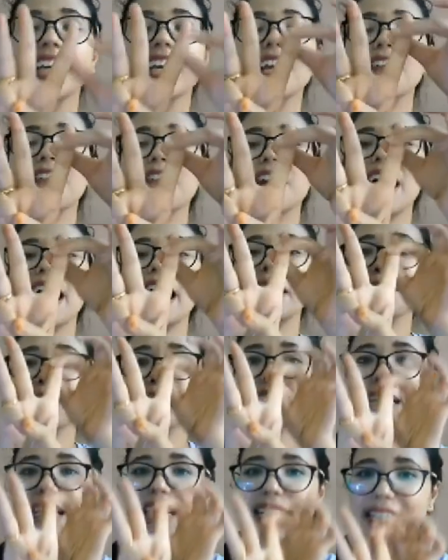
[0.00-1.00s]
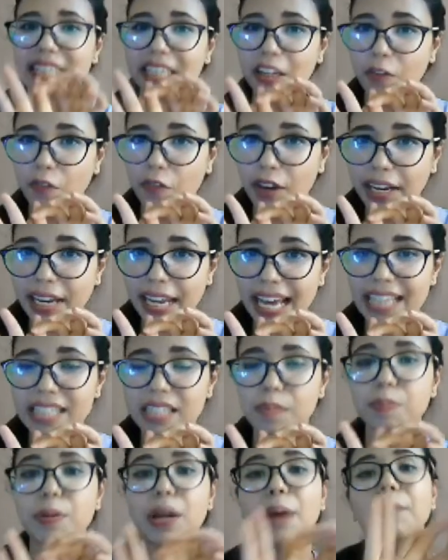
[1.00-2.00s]
If I am selecting one as
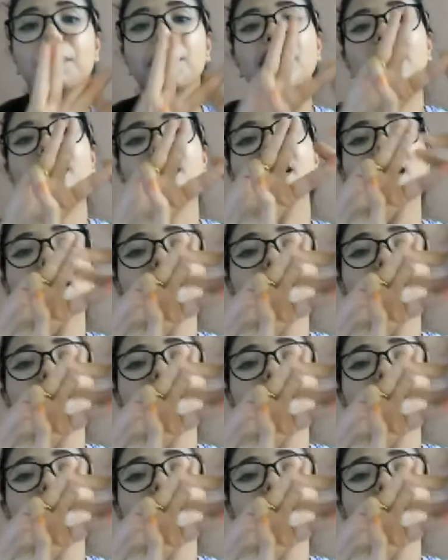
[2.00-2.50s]
a primary key,